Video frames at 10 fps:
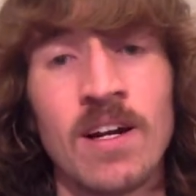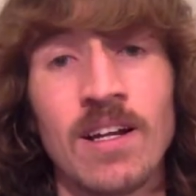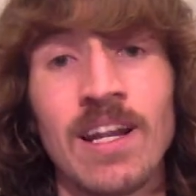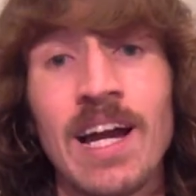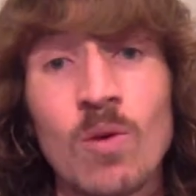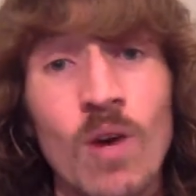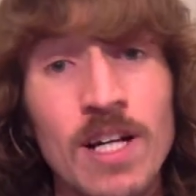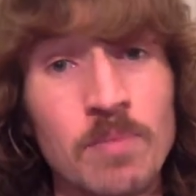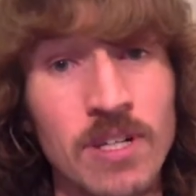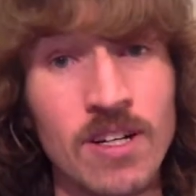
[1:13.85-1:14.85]
Likewise,
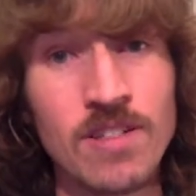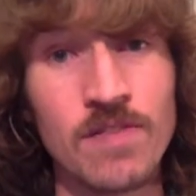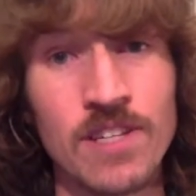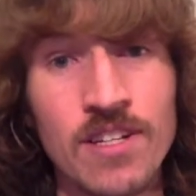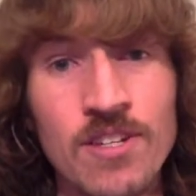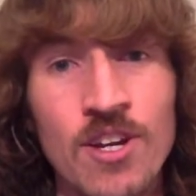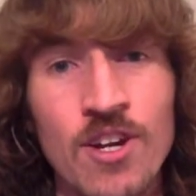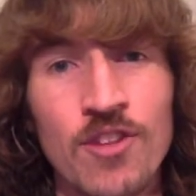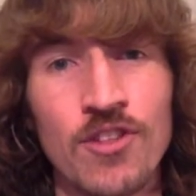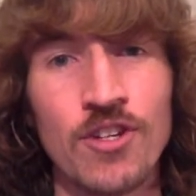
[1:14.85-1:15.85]
because of this,
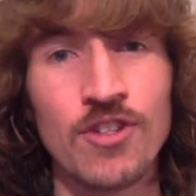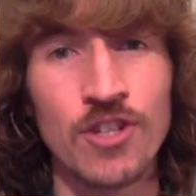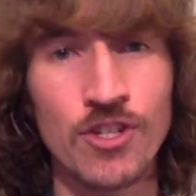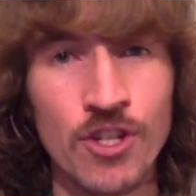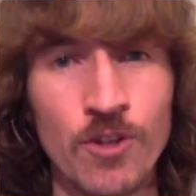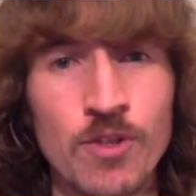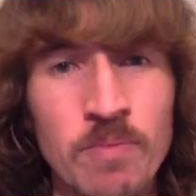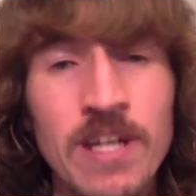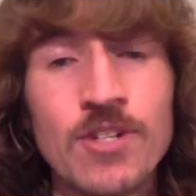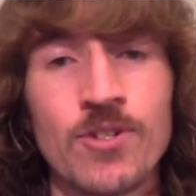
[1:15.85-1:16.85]
the church
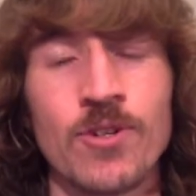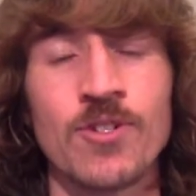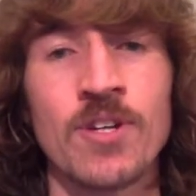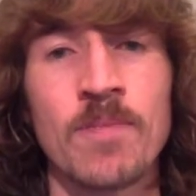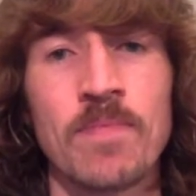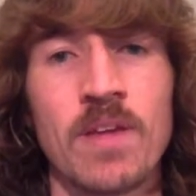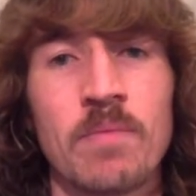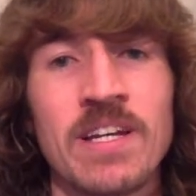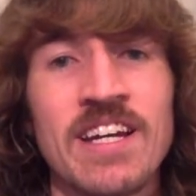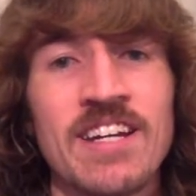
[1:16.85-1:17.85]
ministers
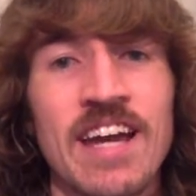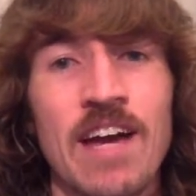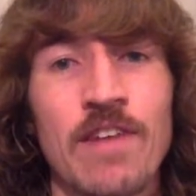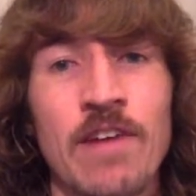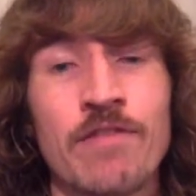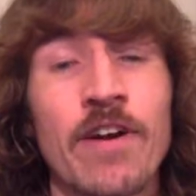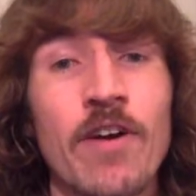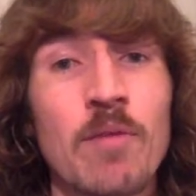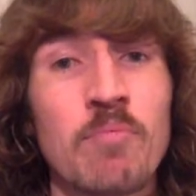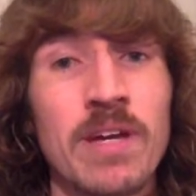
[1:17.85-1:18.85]
began to have a
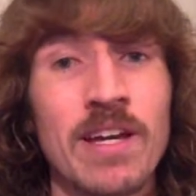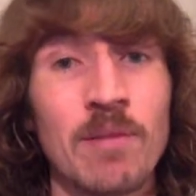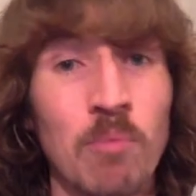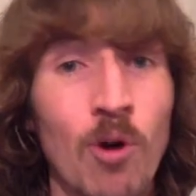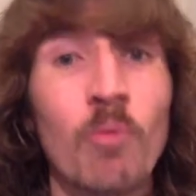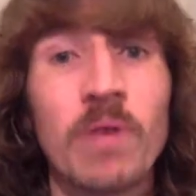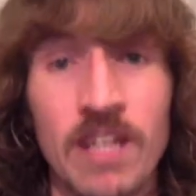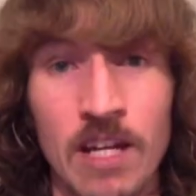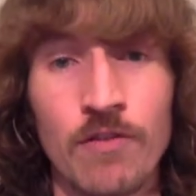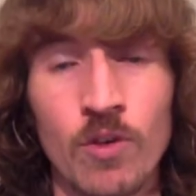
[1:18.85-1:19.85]
very big pulpit,
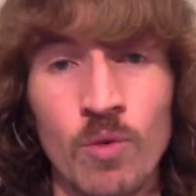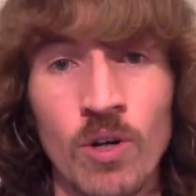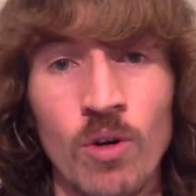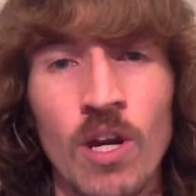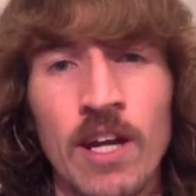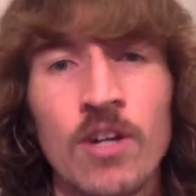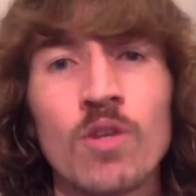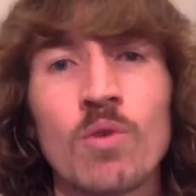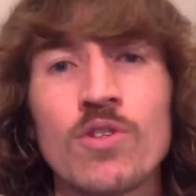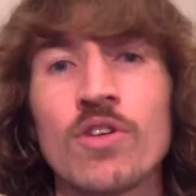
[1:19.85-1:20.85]
if you will. In other
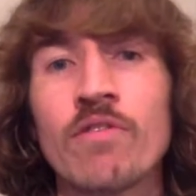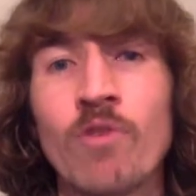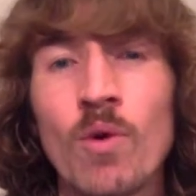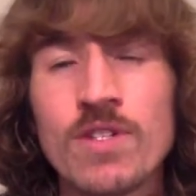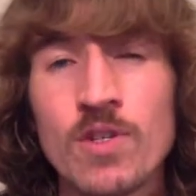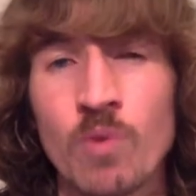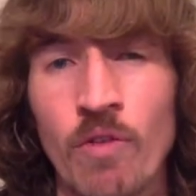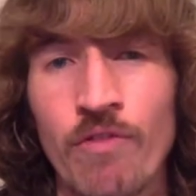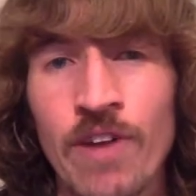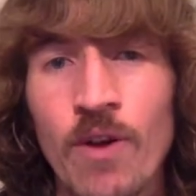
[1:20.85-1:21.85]
words, their voices
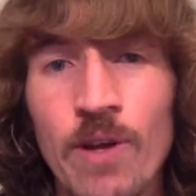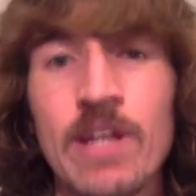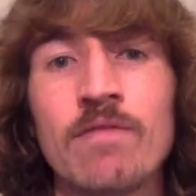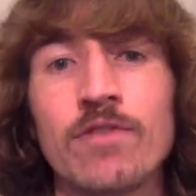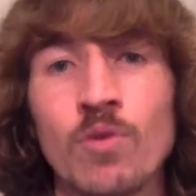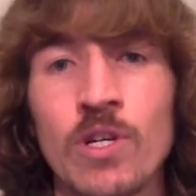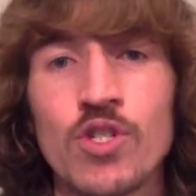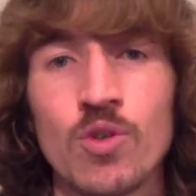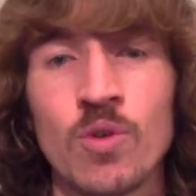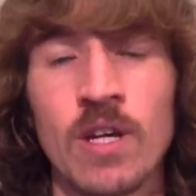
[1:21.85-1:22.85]
were very
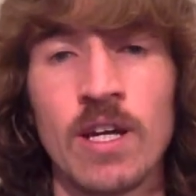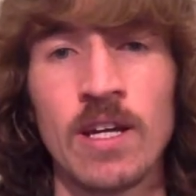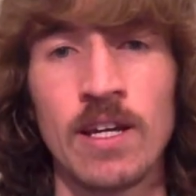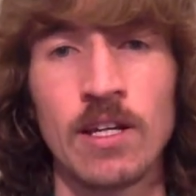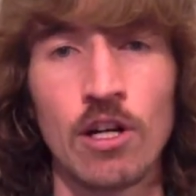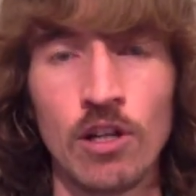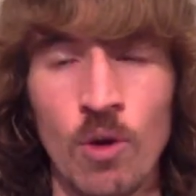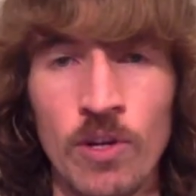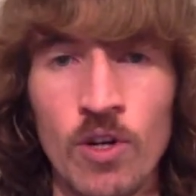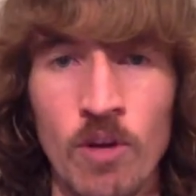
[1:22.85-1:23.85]
influential in
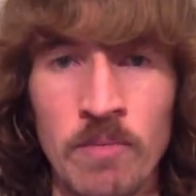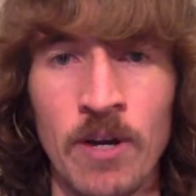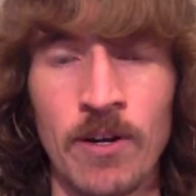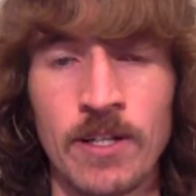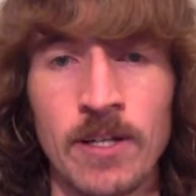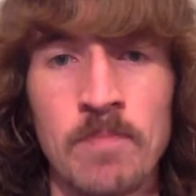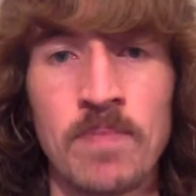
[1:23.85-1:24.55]
colonial America.